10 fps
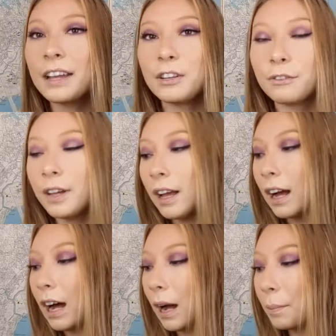kind of
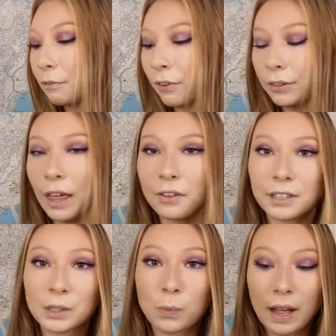faux leather
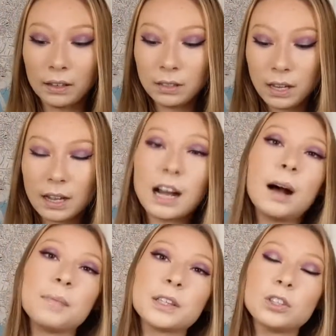as well,
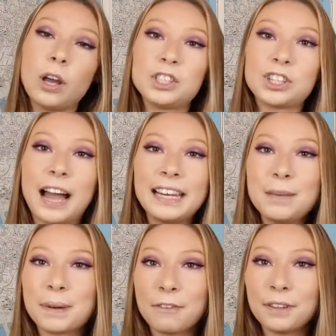that's not as
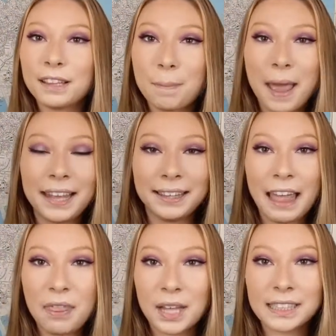shiny, but I feel like the patent
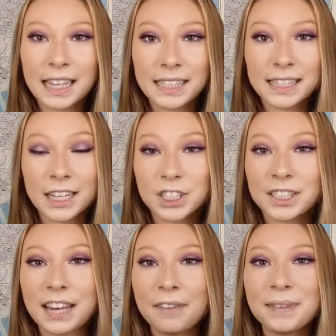leather says such a
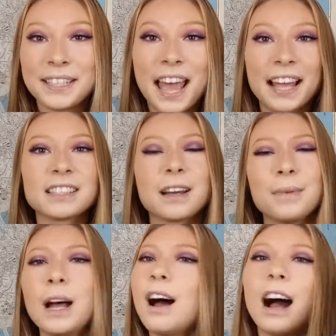statement, and
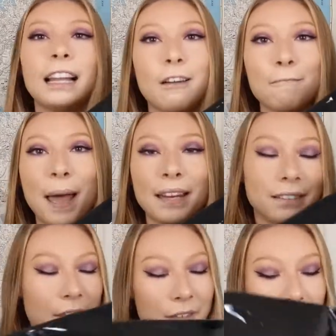I love
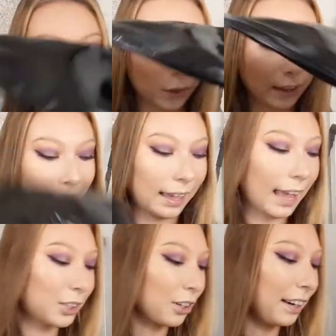patent leather. It's so, like,
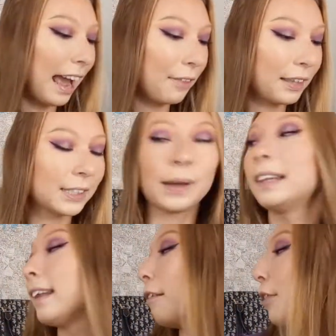extra and out there, so I
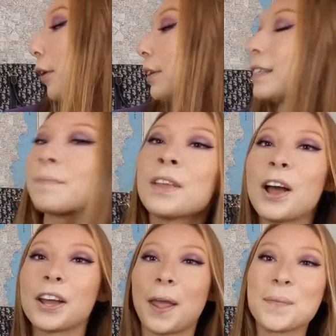love
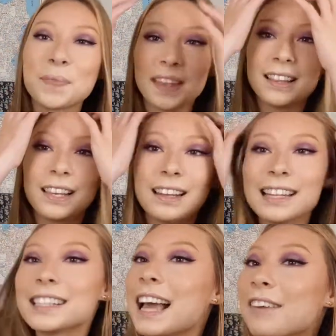those. Okay, the
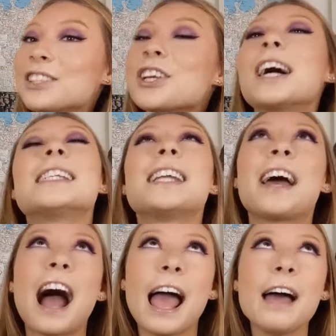last thing I have to show you guys
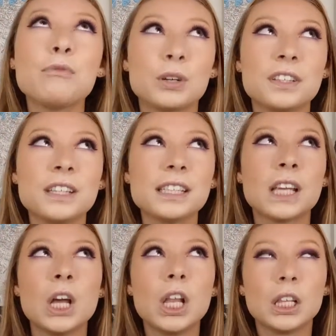today, I have wanted this
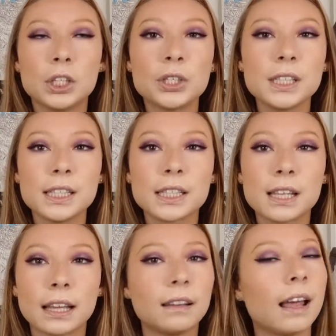literally since
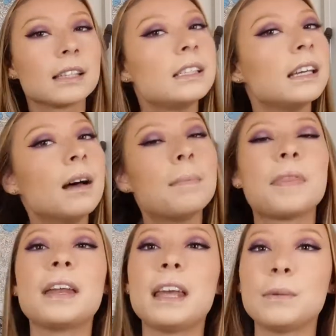like last year,
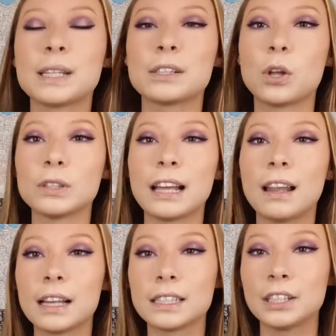but then it was like sold out
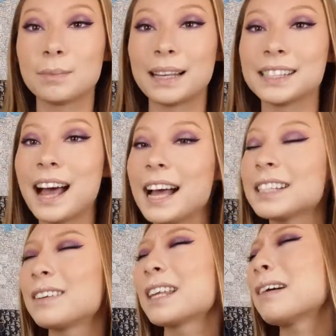last year in my
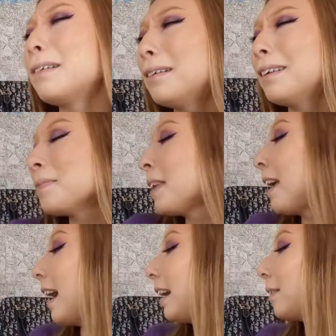size, and I was like, oh,
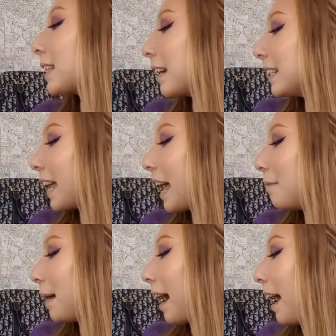and I was kind of
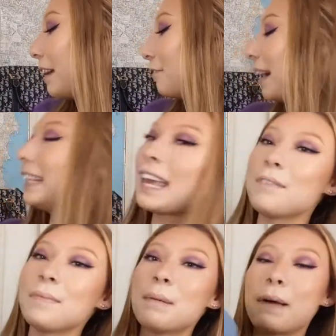sad, but it finally
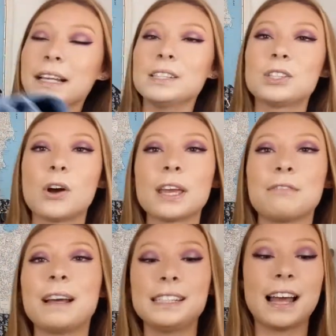came back in stock
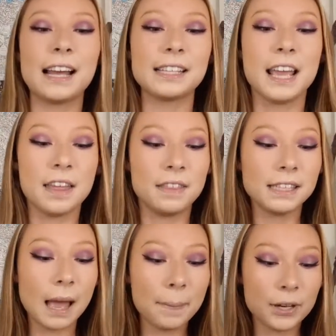in my size.
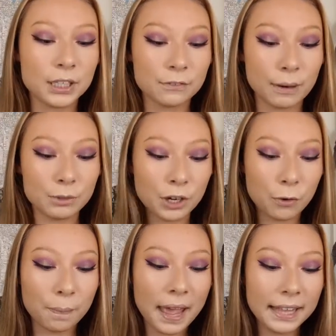This I purchased from
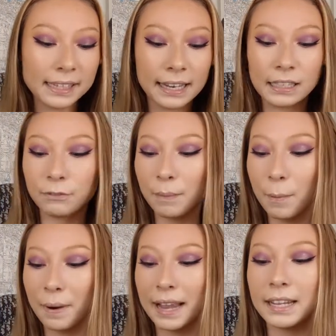General Pants, and it's from
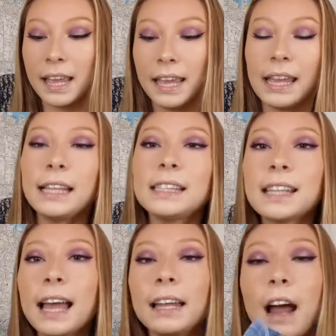the brand
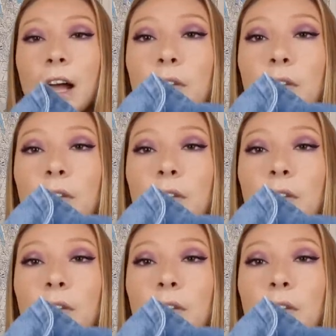Insight. I